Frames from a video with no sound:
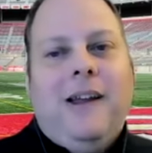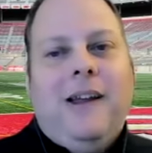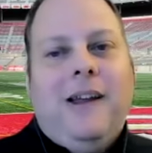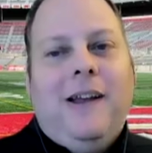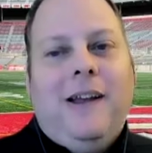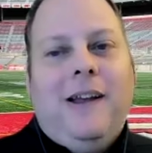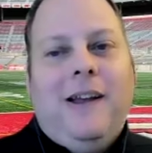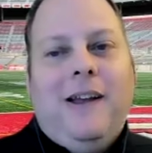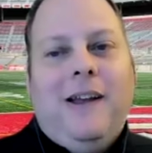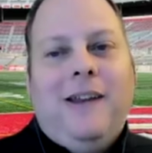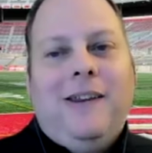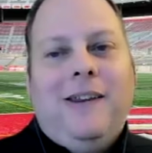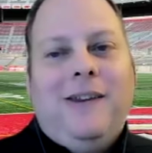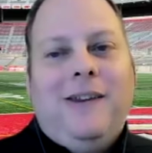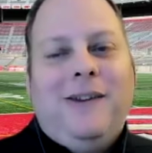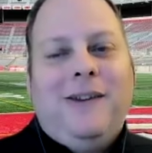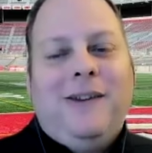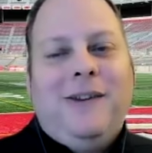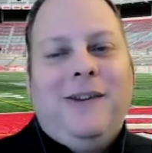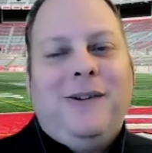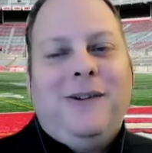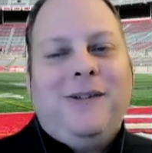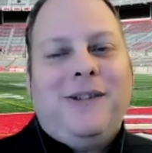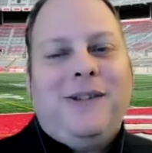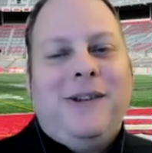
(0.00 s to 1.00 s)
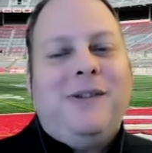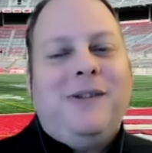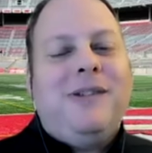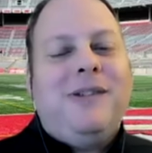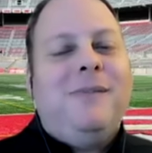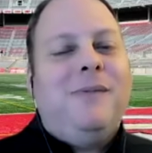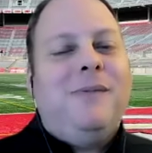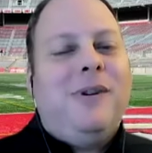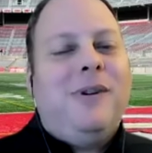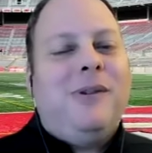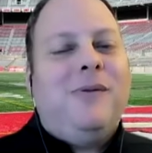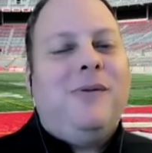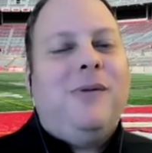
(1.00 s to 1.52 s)
Uh, there's there's
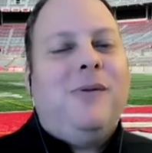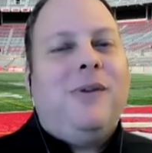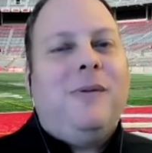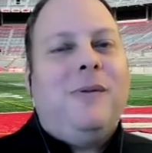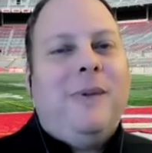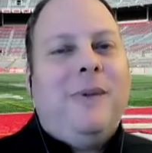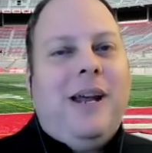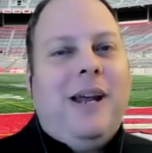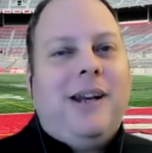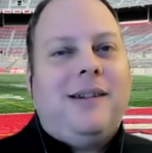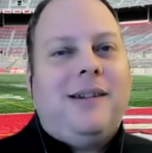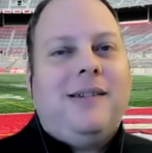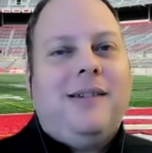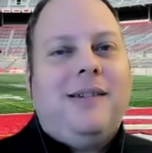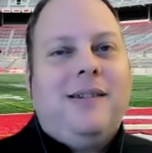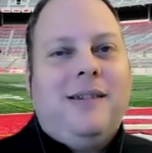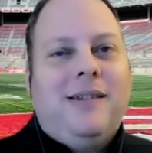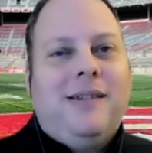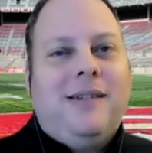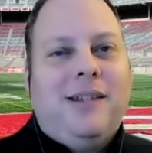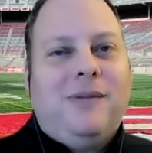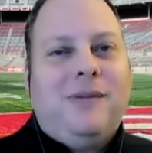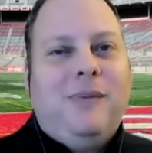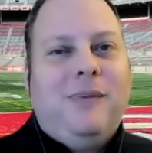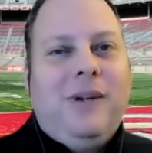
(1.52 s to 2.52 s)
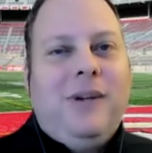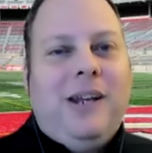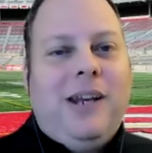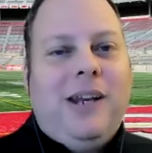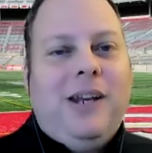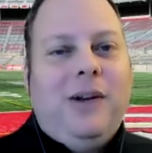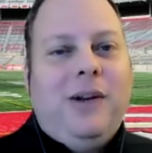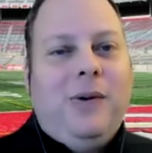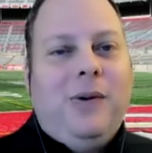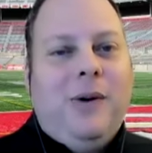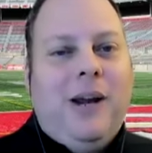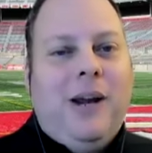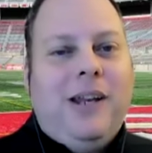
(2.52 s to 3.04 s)
some good quarterbacks this
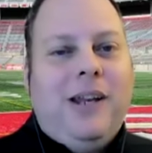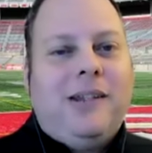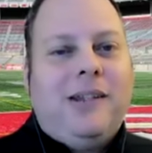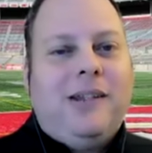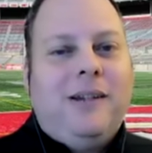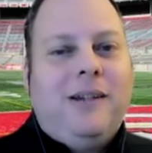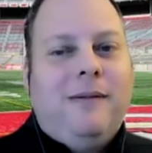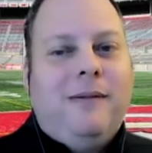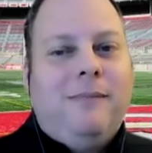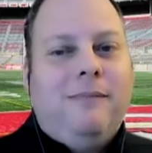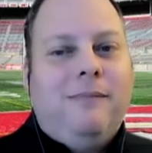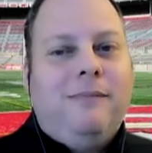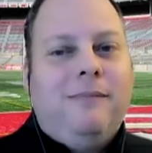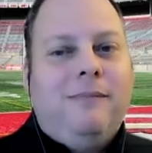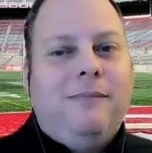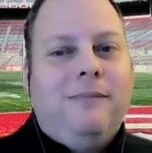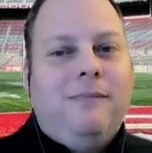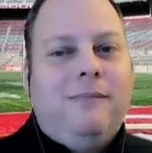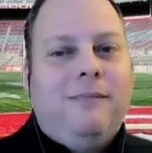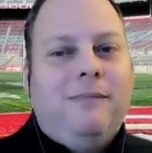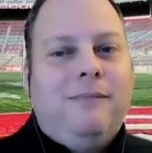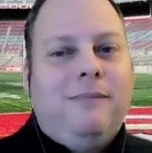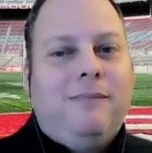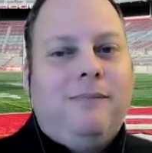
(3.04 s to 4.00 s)
weekend who had some